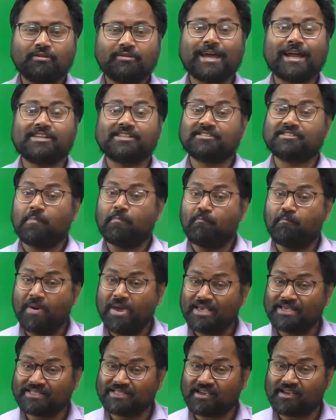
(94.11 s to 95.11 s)
That is the
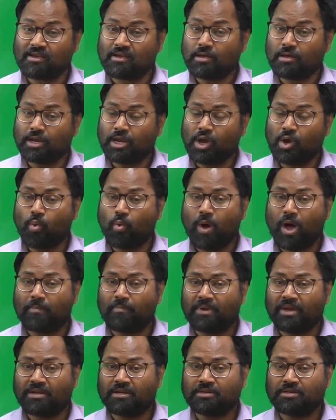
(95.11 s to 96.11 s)
basic
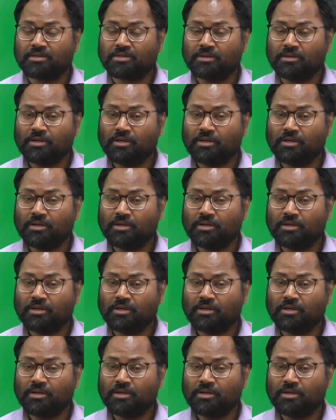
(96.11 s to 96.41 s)
requirement